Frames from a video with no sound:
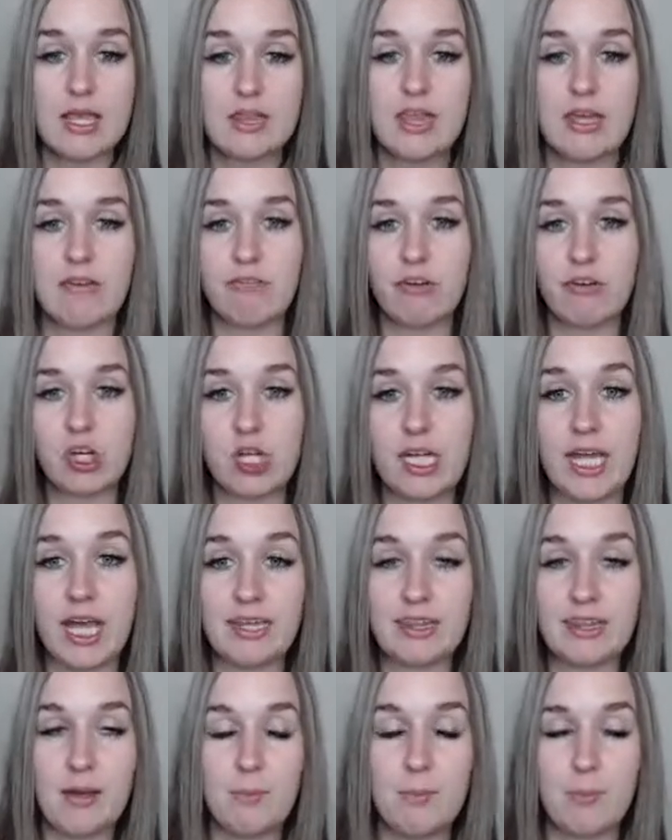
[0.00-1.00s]
They
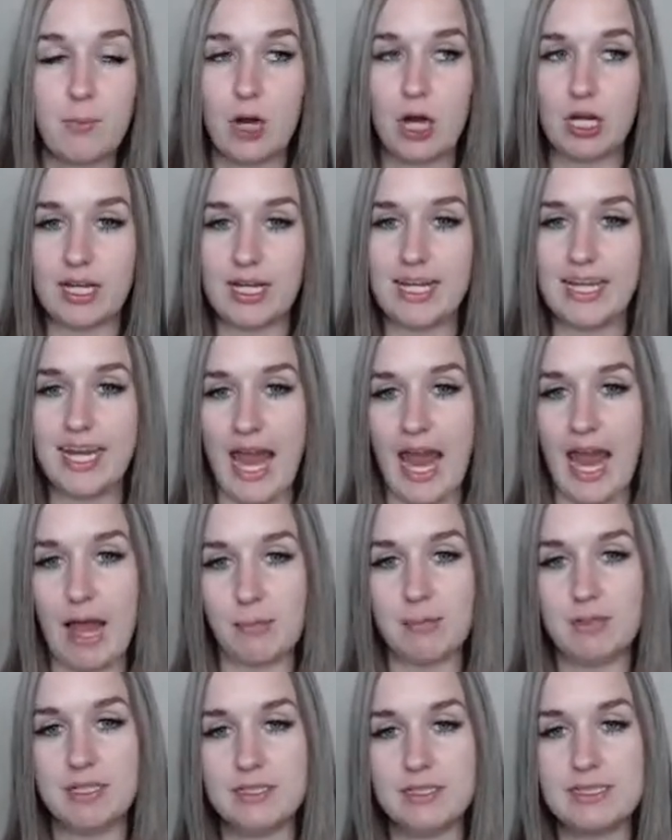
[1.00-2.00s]
forget that marketing
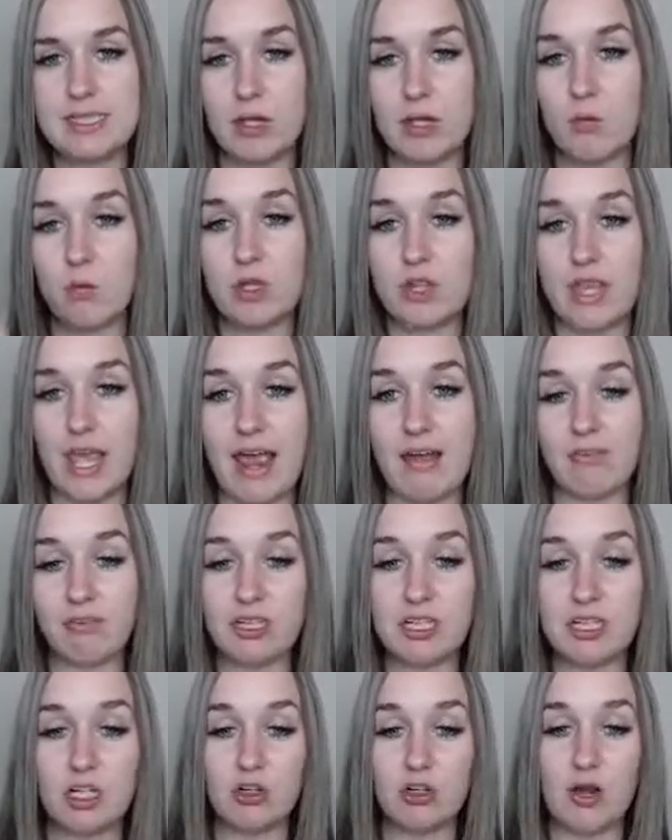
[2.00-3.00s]
happens with
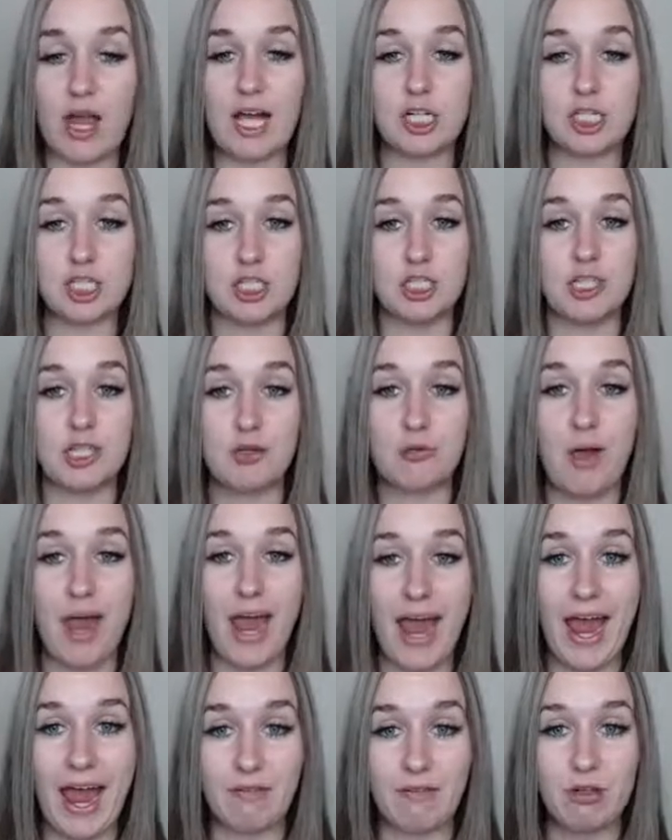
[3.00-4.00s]
every interaction that you
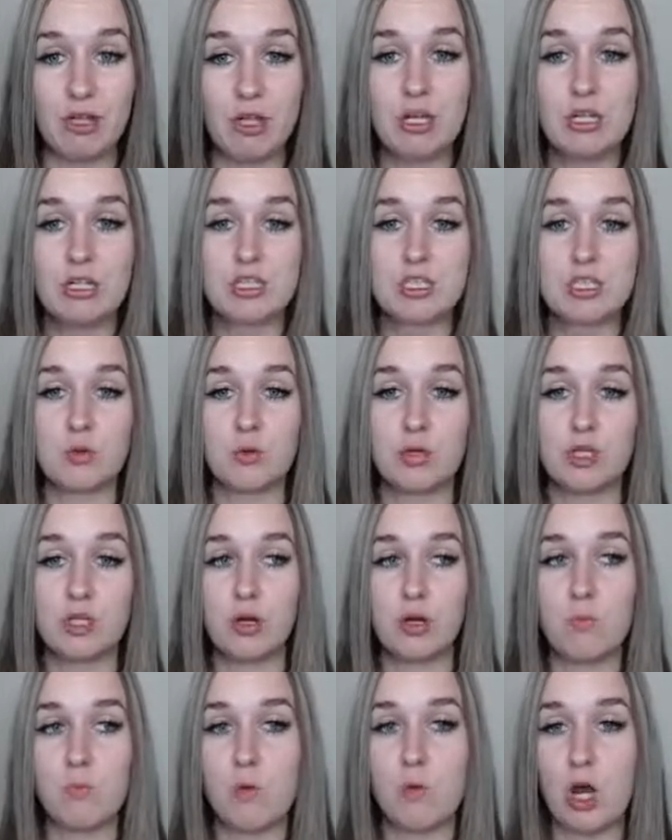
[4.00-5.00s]
have. So when
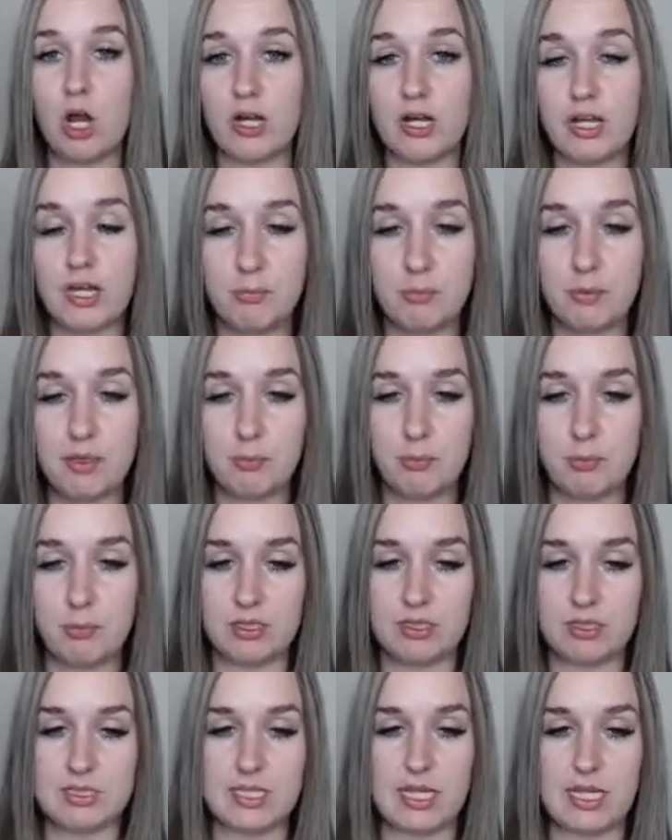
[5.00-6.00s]
you're marketing people,
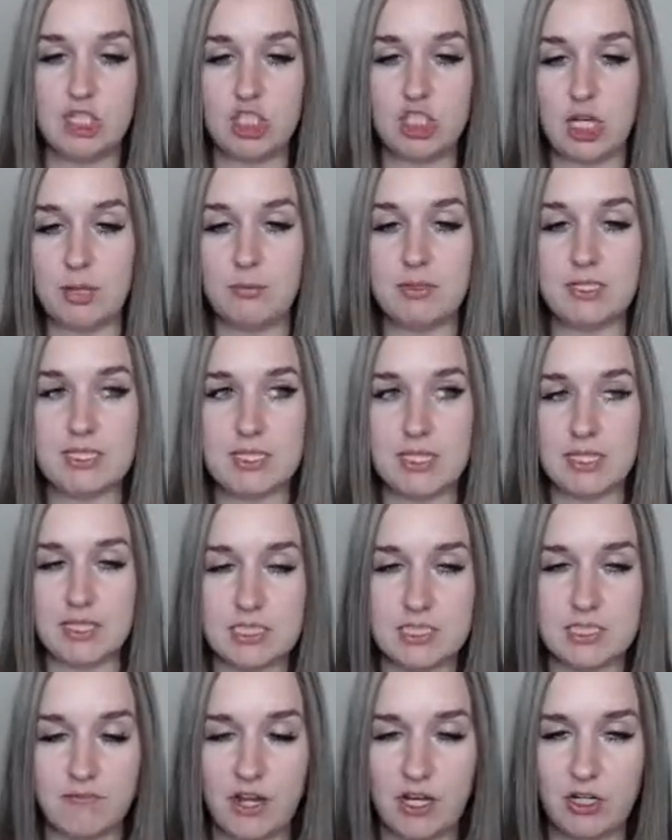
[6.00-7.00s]
and say Jamie's at
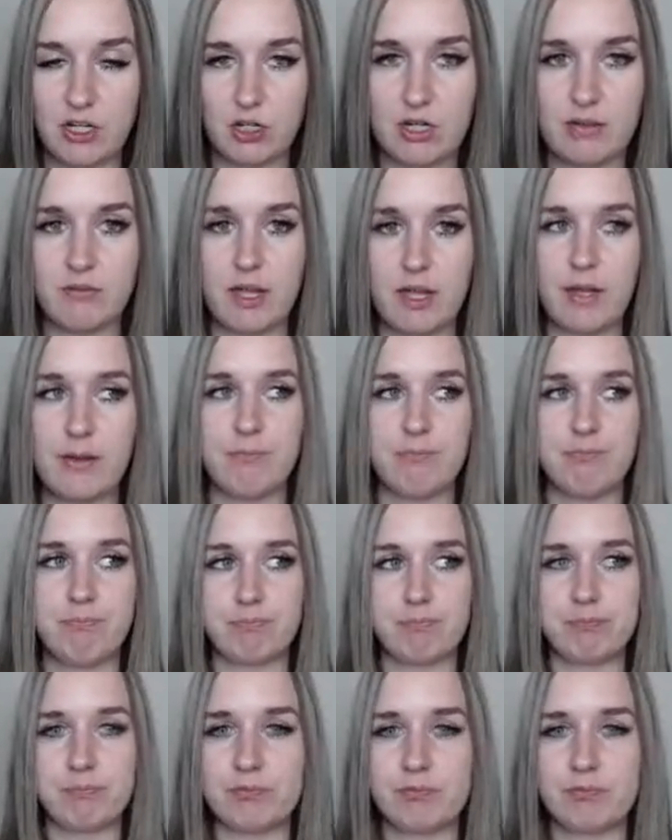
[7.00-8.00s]
this vendor event,
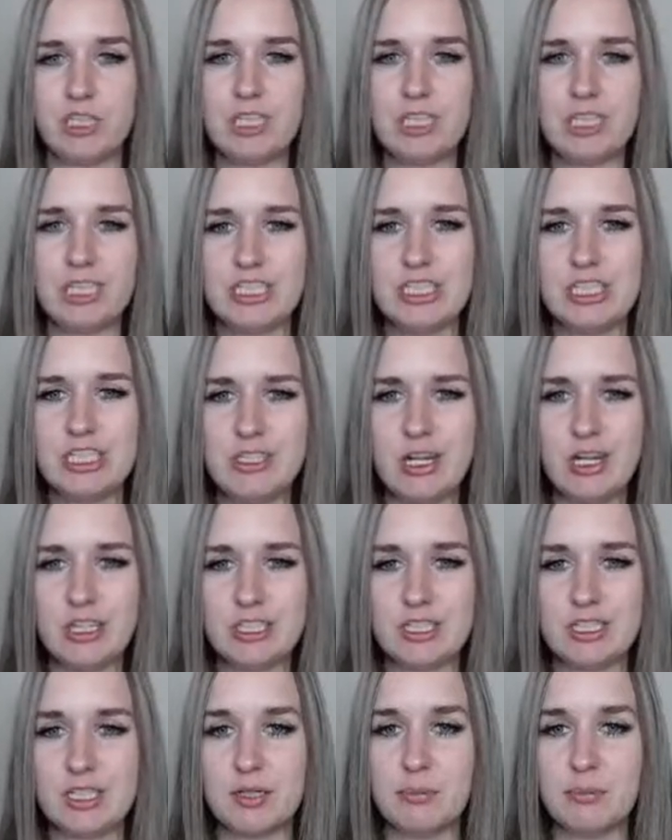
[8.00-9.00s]
she's not
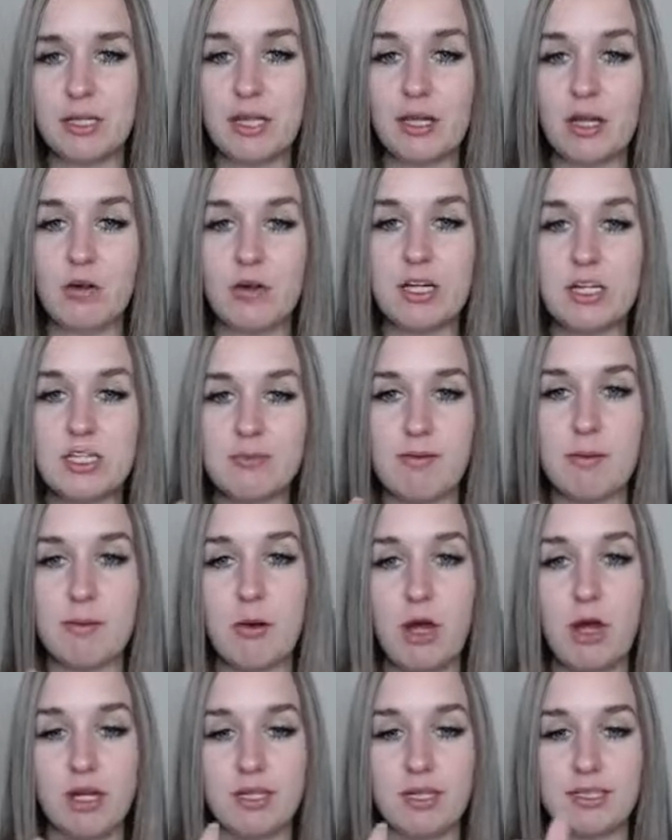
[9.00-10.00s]
just going to be like, oh, here's my
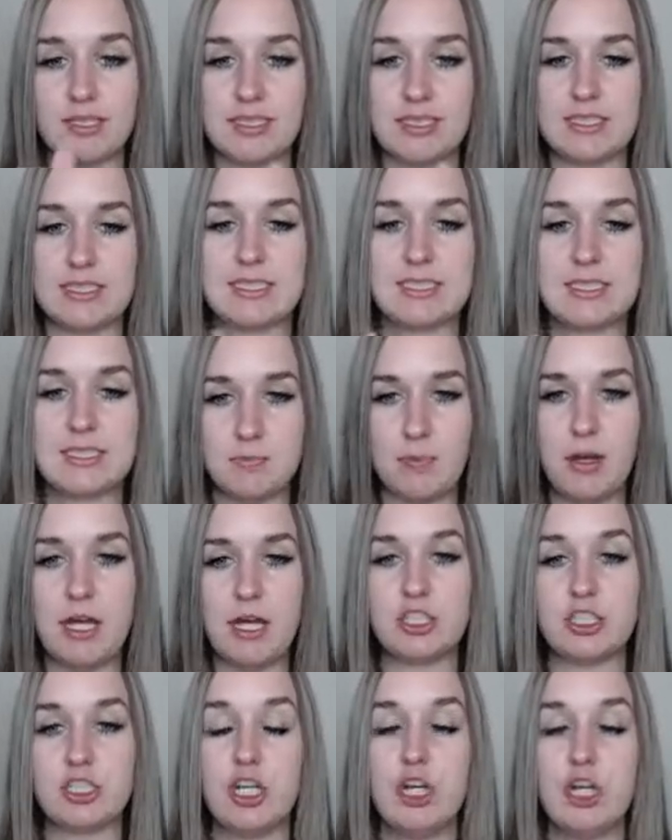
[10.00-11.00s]
product, it's this
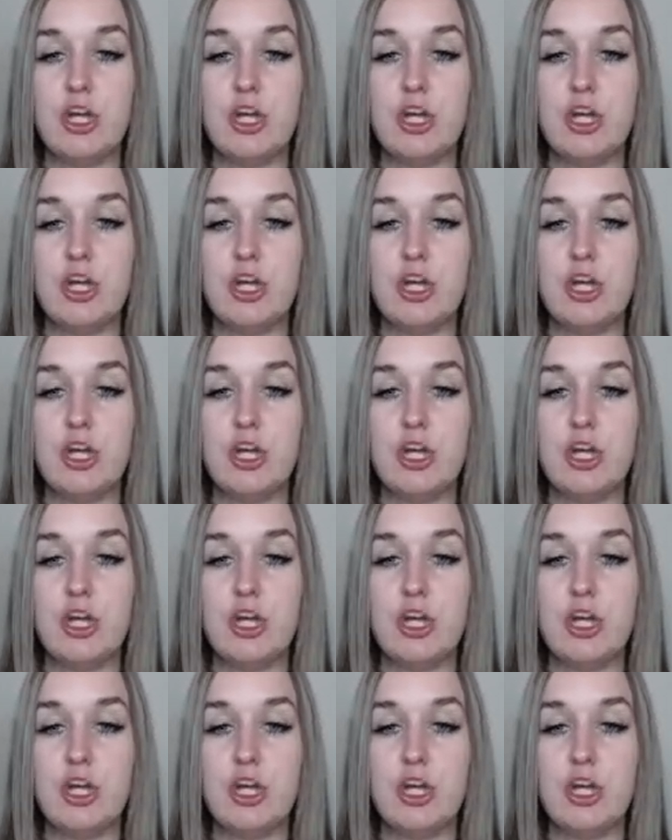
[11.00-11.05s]
much.